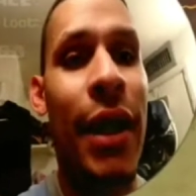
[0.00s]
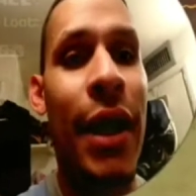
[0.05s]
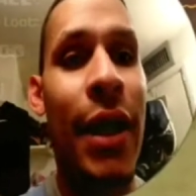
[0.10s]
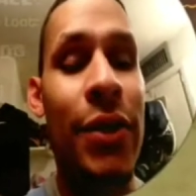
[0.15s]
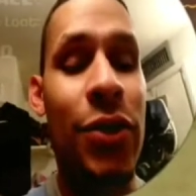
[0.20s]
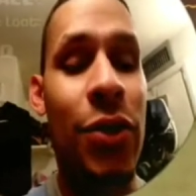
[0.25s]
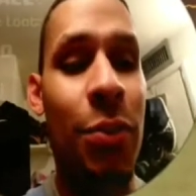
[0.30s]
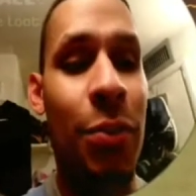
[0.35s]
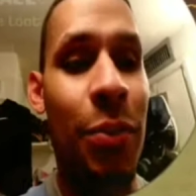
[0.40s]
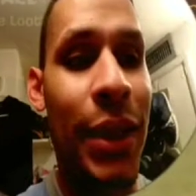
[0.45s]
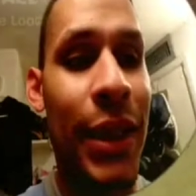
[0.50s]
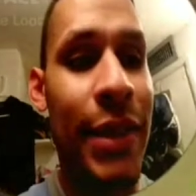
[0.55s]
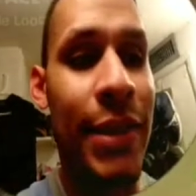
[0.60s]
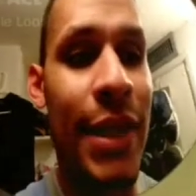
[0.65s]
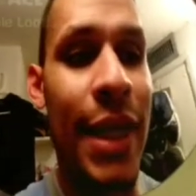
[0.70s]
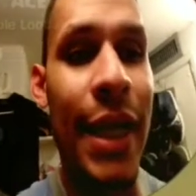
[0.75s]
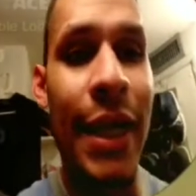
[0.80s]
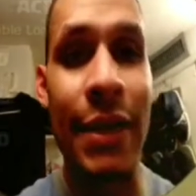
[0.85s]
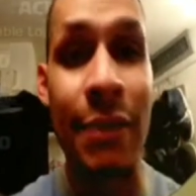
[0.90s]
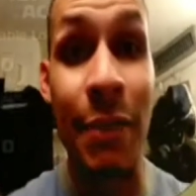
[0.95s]
So please
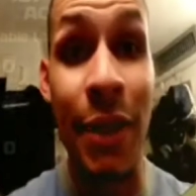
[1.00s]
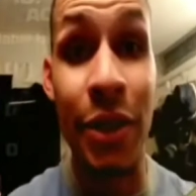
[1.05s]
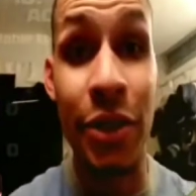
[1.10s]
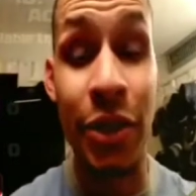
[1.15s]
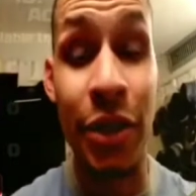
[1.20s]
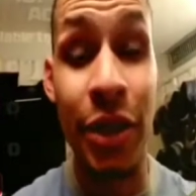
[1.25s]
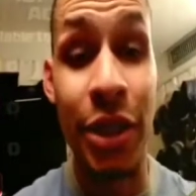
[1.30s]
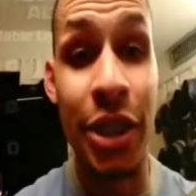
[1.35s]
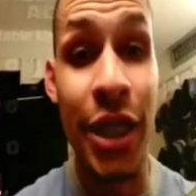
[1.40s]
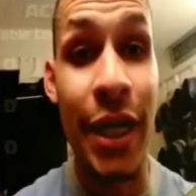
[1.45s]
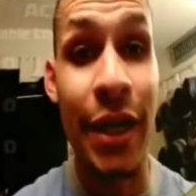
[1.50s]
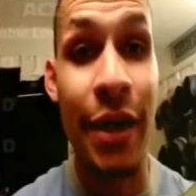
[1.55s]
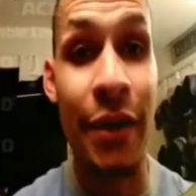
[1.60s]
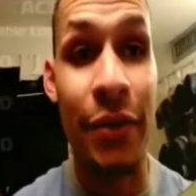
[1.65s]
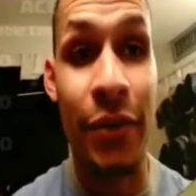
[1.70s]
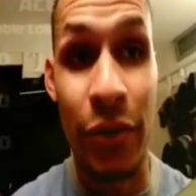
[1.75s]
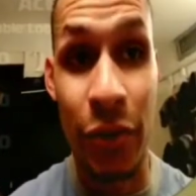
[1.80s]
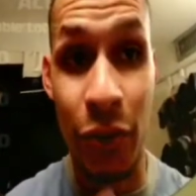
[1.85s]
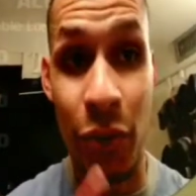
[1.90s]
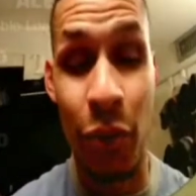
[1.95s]
guys, make sure you check out the
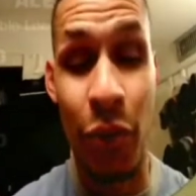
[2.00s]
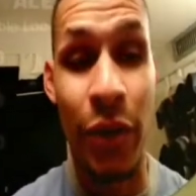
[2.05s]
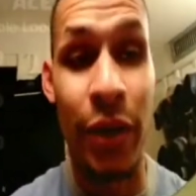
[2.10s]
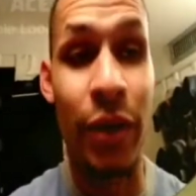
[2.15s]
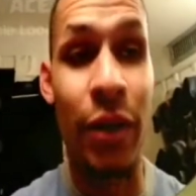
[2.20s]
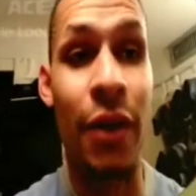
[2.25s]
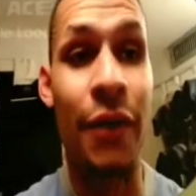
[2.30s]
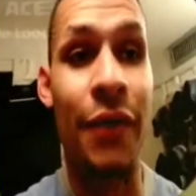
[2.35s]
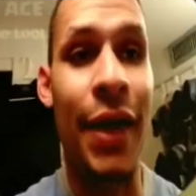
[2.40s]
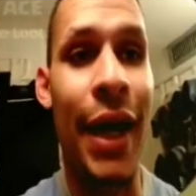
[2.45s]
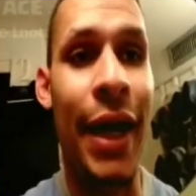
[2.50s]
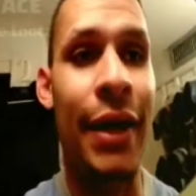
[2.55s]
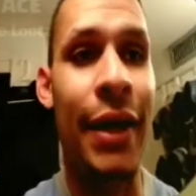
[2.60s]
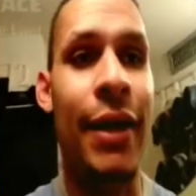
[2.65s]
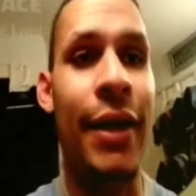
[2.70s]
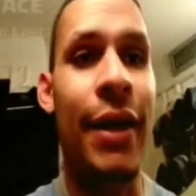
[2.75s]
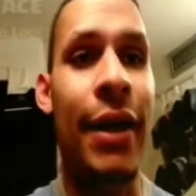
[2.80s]
tutorial on that.